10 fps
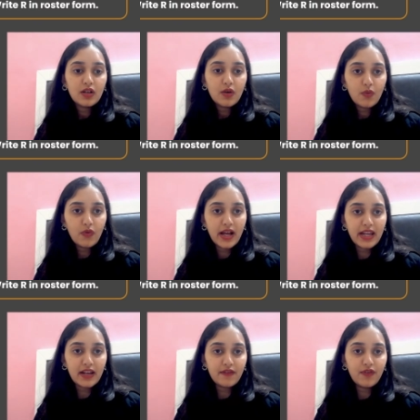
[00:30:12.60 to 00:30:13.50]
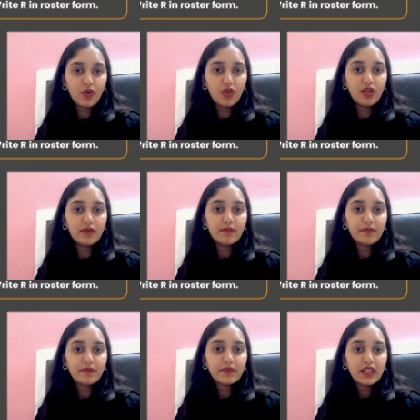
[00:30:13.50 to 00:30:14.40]
1 and 4,
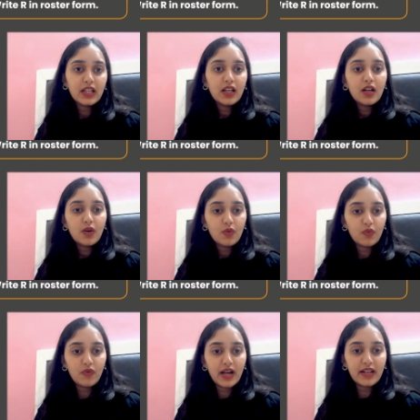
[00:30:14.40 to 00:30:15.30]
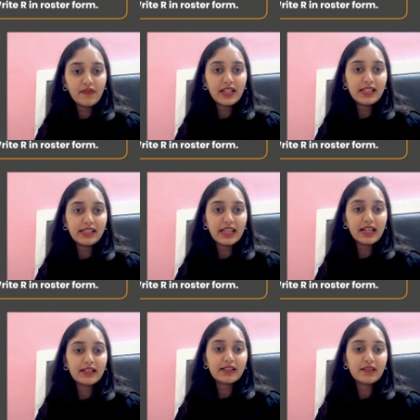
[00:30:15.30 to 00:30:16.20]
1 with
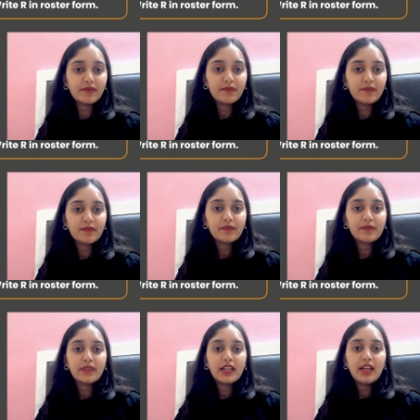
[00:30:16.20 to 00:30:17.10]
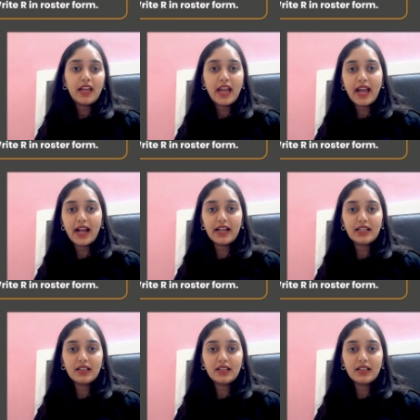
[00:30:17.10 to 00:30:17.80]
6 and